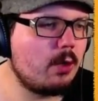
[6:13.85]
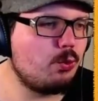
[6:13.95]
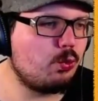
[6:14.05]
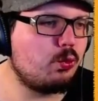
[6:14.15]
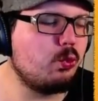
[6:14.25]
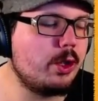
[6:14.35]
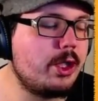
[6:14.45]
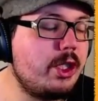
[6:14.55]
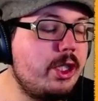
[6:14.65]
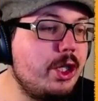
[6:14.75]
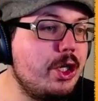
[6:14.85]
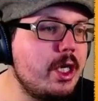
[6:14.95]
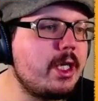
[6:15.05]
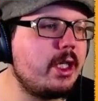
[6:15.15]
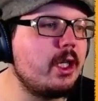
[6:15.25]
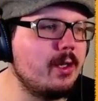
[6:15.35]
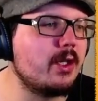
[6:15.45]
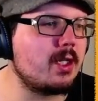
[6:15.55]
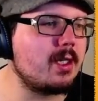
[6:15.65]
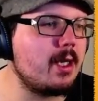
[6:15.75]

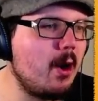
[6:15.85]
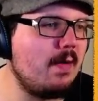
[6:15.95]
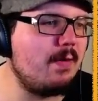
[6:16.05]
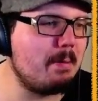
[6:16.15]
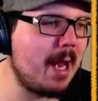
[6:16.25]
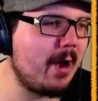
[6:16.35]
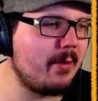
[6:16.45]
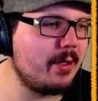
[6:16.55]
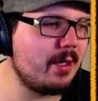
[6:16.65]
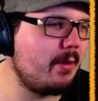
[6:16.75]
ridiculously overpowered.